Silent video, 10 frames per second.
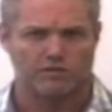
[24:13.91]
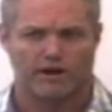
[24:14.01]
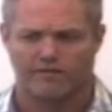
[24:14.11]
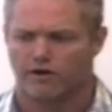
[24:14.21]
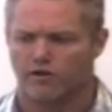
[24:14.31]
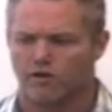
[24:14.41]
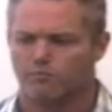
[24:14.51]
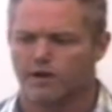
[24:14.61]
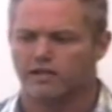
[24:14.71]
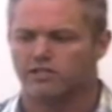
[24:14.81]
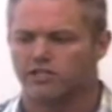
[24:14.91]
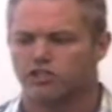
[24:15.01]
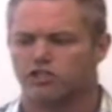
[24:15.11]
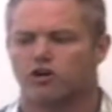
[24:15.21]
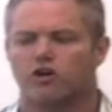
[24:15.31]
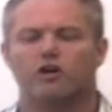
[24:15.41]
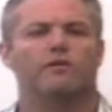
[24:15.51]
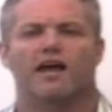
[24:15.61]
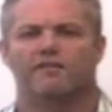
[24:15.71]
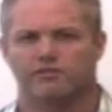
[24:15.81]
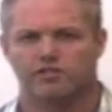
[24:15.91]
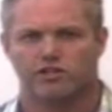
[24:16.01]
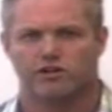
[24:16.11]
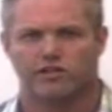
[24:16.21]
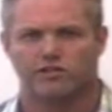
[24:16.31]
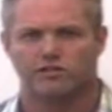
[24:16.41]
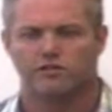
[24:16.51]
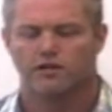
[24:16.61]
by far the best, is term life insurance.